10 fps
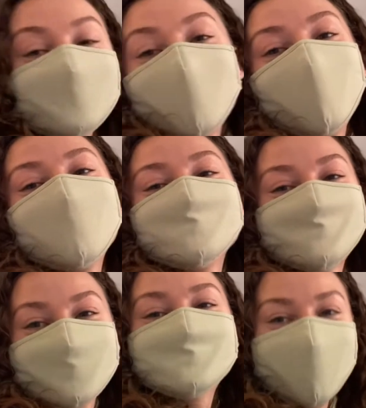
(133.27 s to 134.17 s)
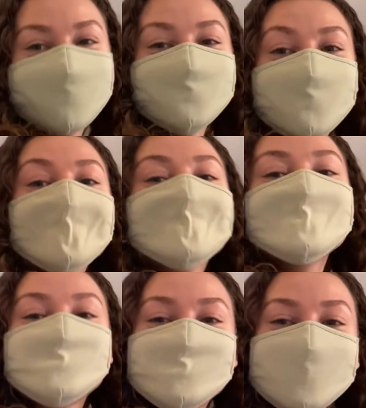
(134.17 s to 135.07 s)
Yes, exactly.
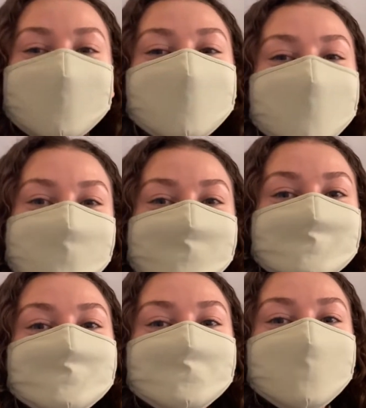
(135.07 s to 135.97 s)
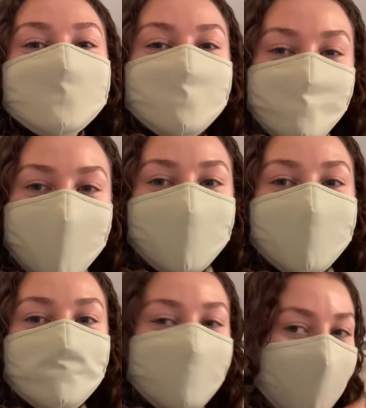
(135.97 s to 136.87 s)
She is the
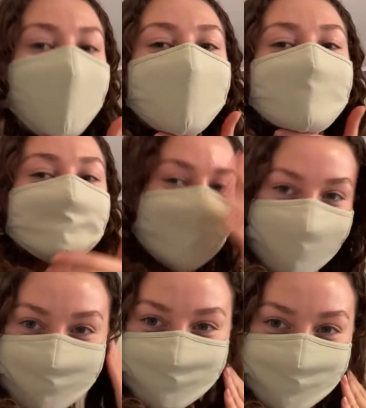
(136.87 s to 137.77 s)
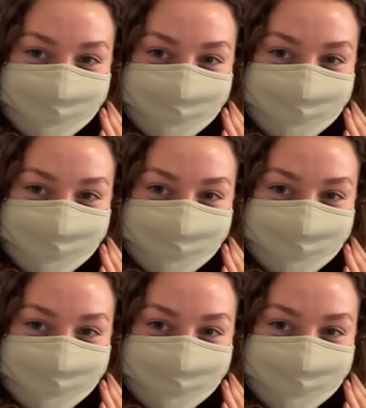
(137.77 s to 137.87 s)
work behind this.